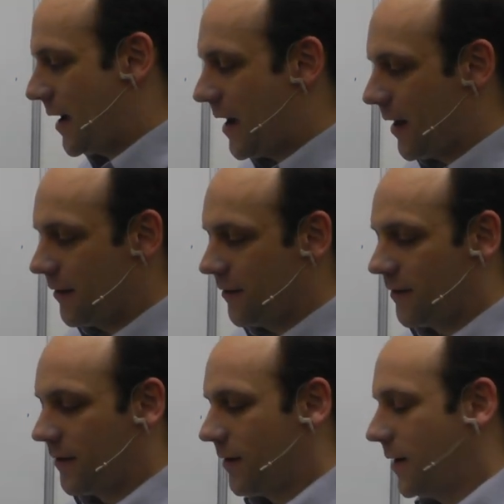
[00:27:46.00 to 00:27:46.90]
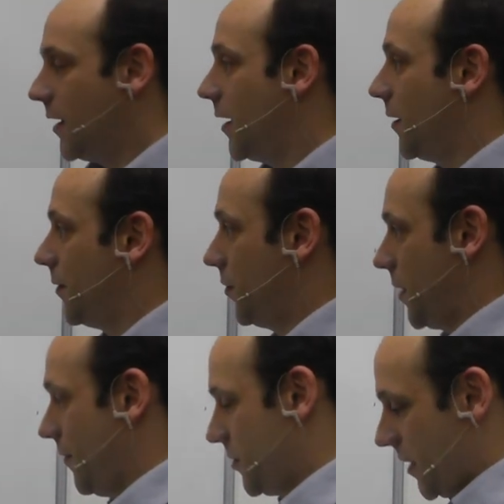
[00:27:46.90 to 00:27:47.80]
and
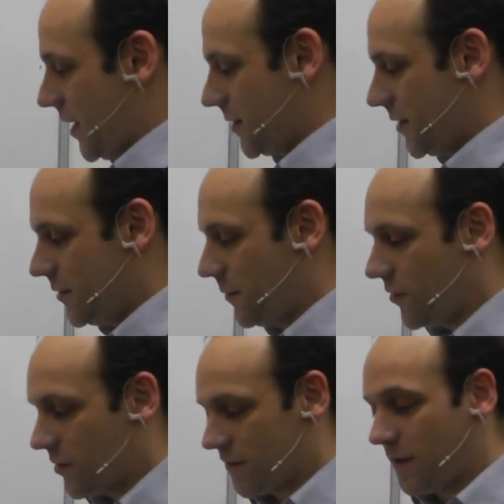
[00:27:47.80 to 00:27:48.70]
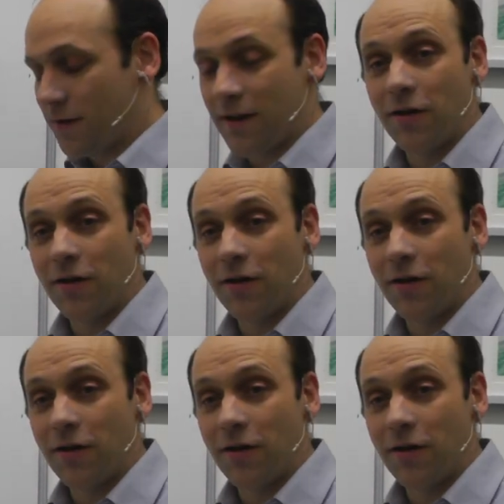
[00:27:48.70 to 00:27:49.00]
the original axes, we've got to find the